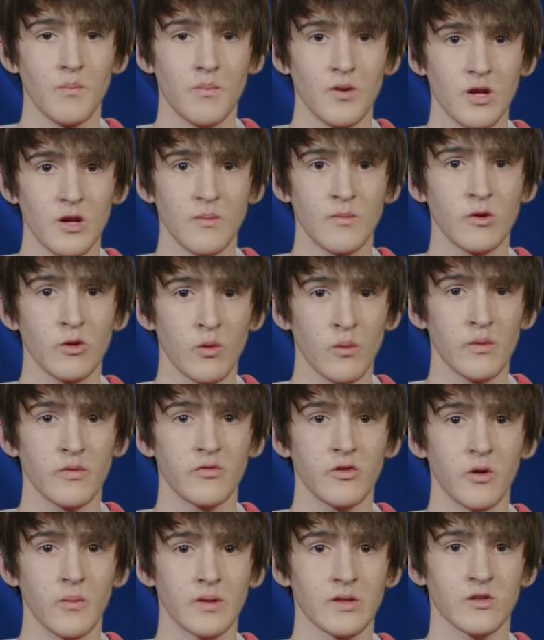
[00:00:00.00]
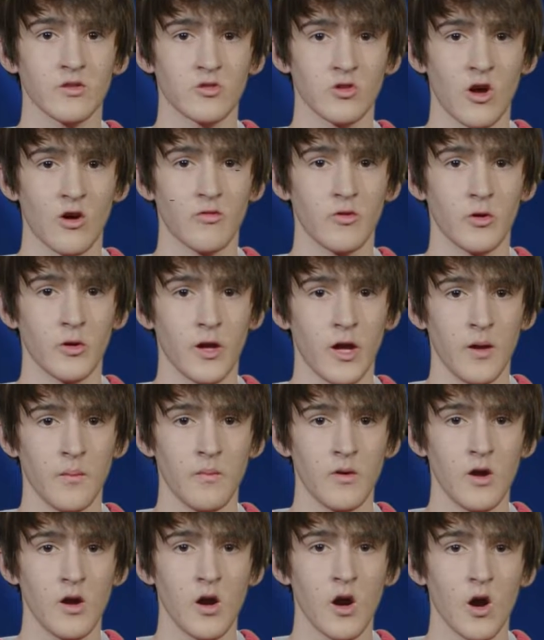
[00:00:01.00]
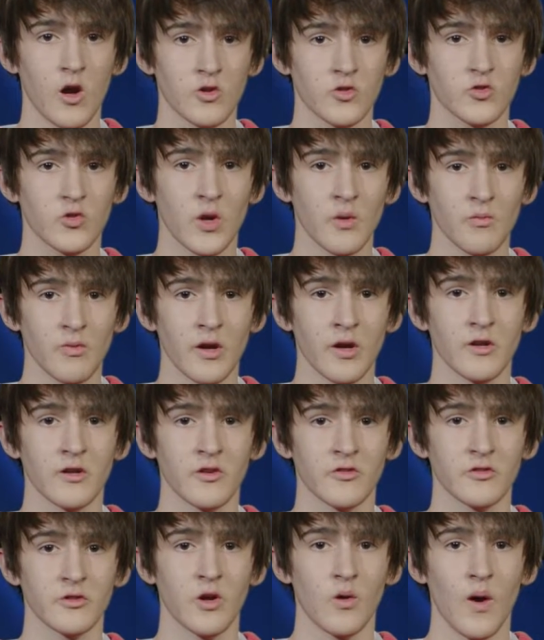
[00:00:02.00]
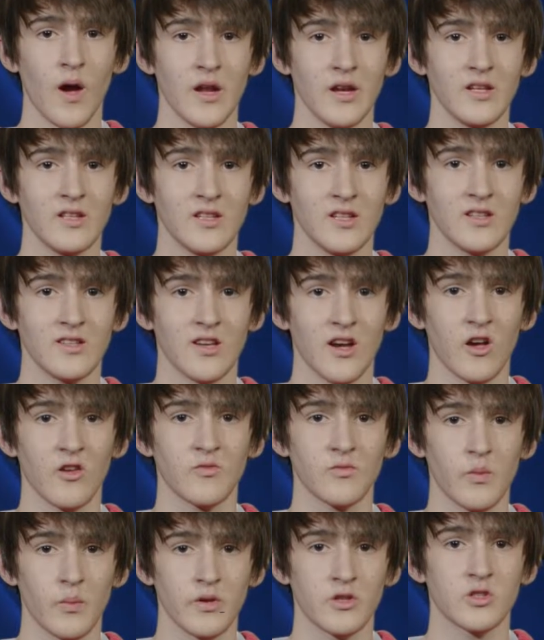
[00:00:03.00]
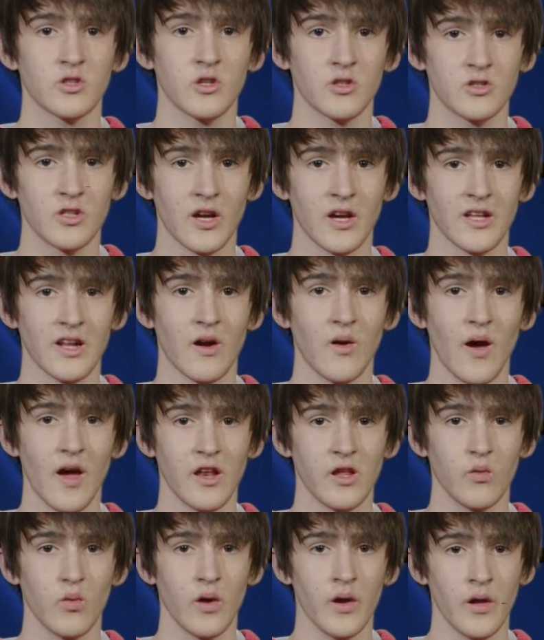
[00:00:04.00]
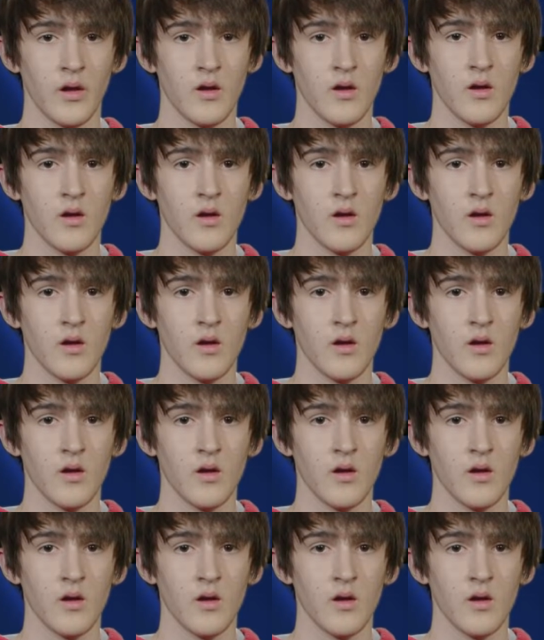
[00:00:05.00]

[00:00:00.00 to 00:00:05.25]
BMB will be filming the softball game. Our scriptwriter doesn't know any details, but be sure to check it out anyway.